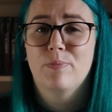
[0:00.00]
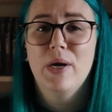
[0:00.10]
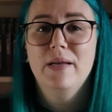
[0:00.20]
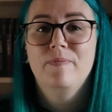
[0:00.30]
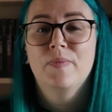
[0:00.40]

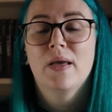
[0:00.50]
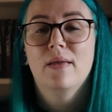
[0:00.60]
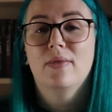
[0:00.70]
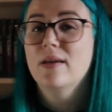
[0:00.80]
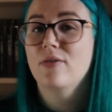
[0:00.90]
But
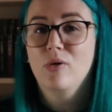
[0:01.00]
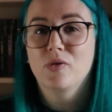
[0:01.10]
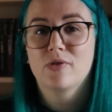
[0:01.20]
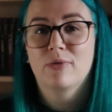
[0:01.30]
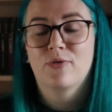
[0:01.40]
thank you all
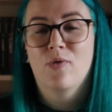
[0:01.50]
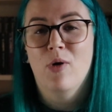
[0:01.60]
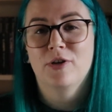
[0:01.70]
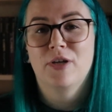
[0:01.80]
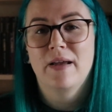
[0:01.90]
so much for
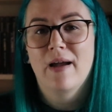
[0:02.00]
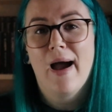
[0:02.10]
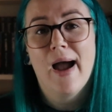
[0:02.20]
watching.